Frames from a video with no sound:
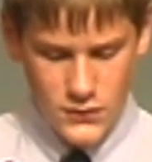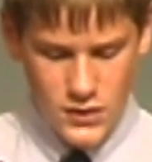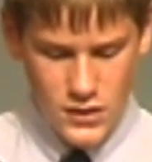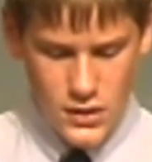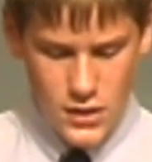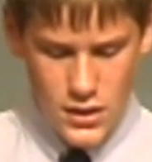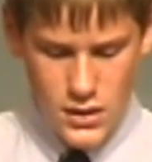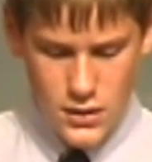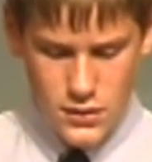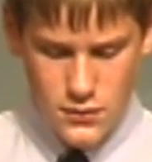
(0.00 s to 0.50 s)

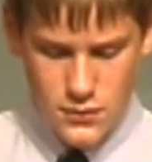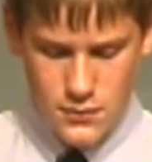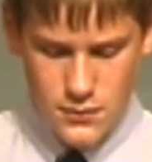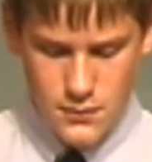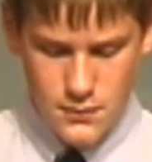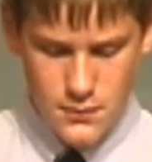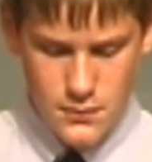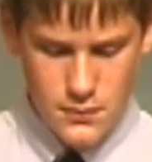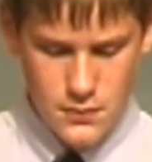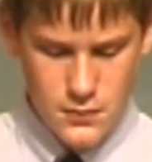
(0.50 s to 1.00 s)
And
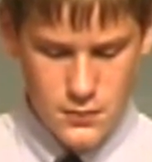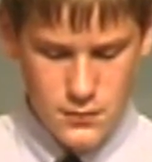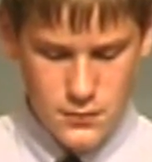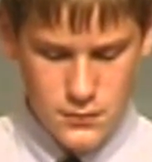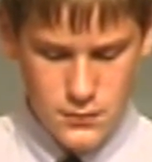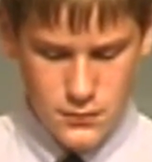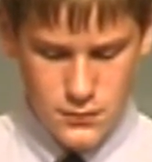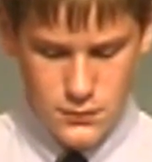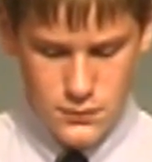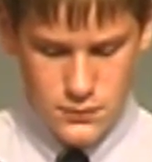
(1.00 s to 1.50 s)

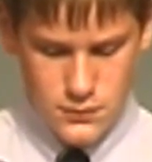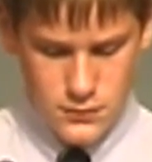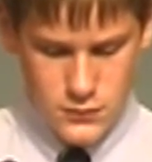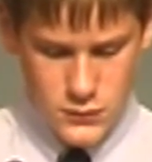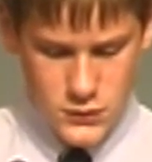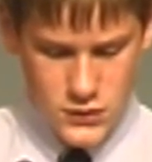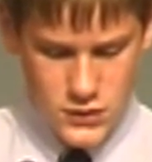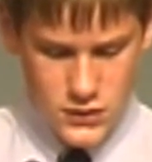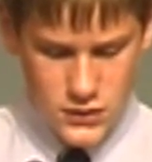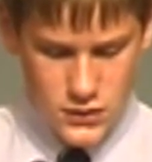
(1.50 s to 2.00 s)

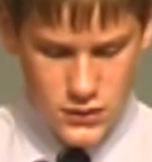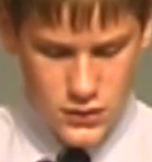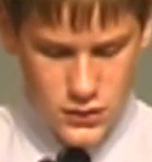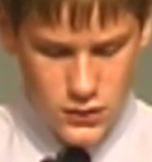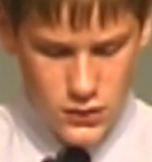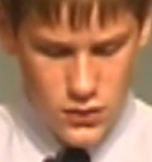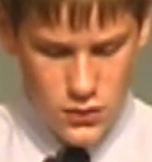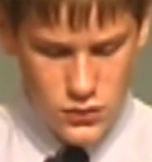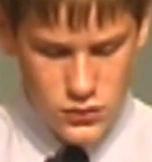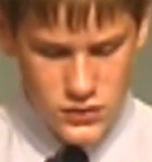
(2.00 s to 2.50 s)
in
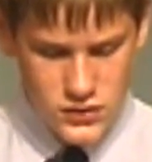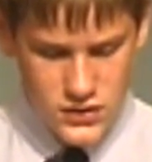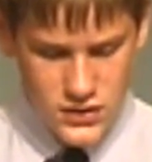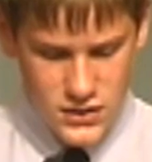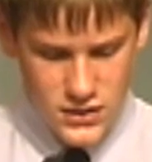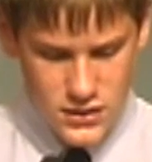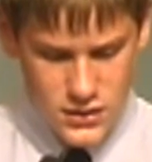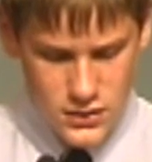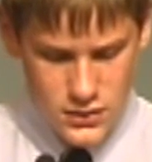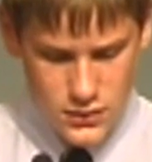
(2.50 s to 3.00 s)

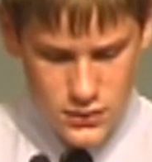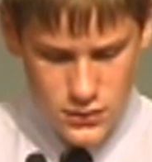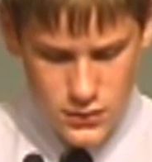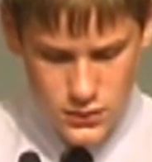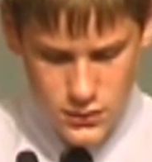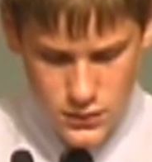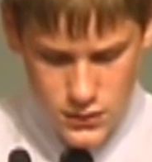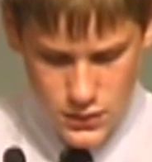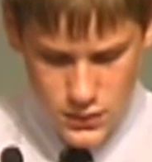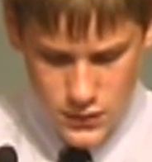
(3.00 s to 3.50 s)
closing,
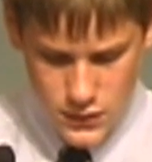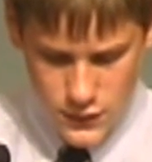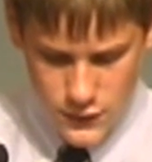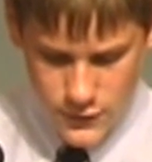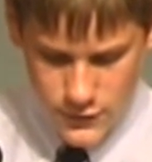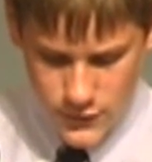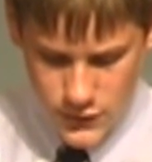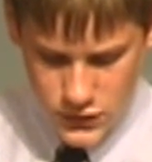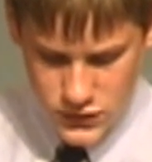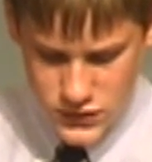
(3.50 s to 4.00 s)

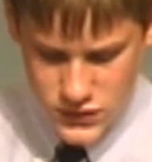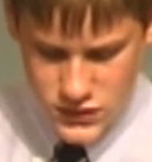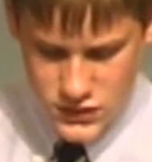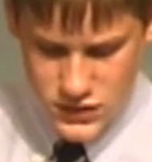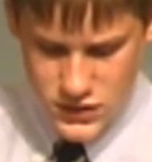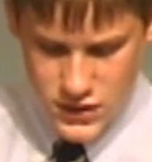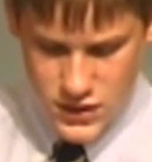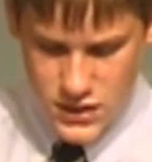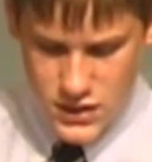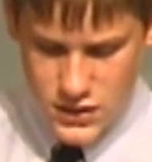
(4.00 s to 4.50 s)
1
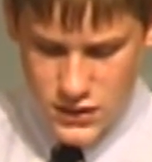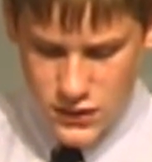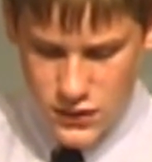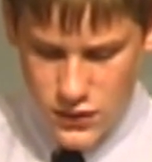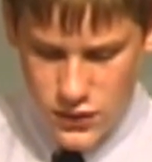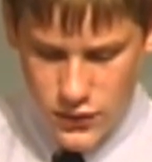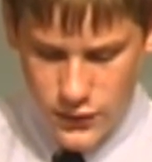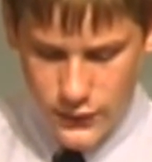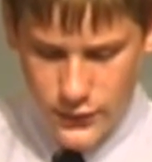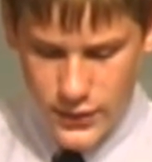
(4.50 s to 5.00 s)
John
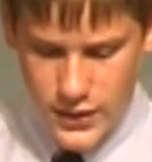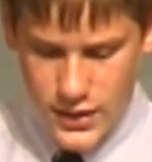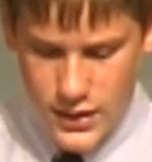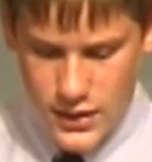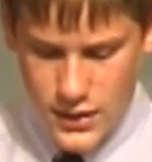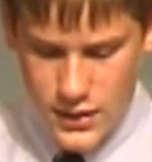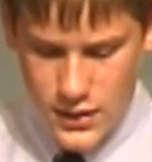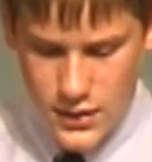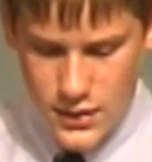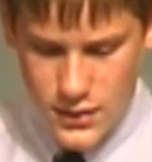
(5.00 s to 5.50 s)
3
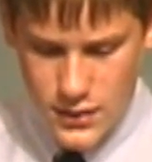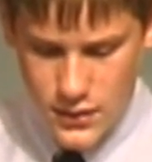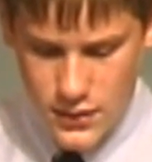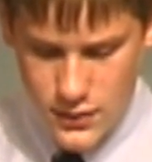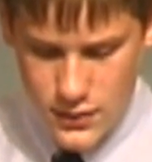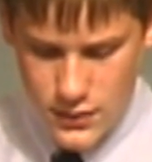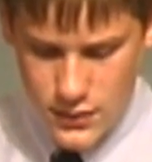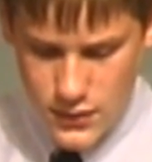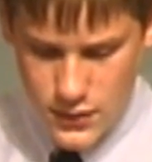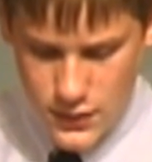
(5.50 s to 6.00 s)

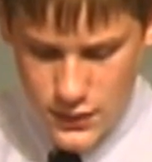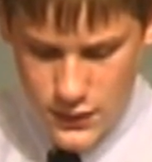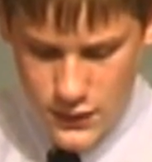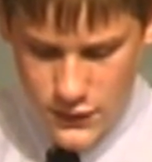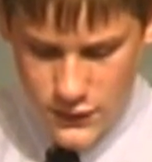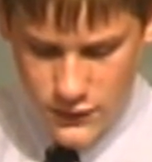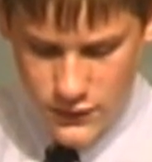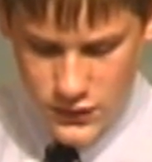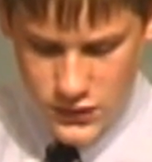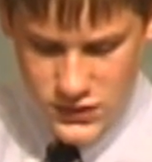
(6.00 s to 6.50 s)

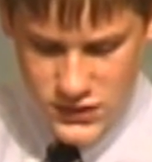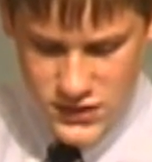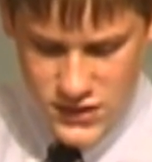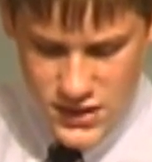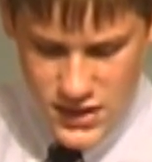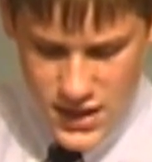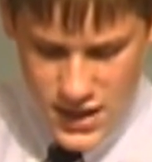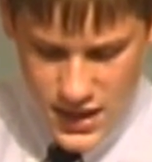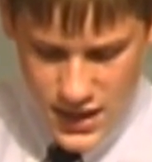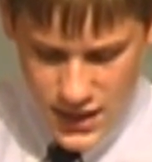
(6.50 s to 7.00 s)
and verse
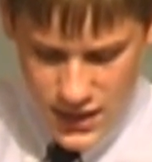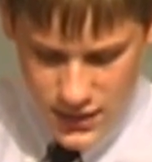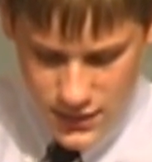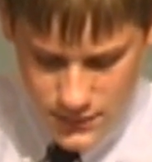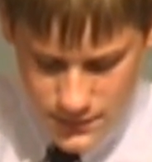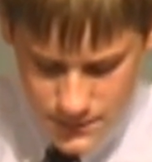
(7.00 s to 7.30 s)
9.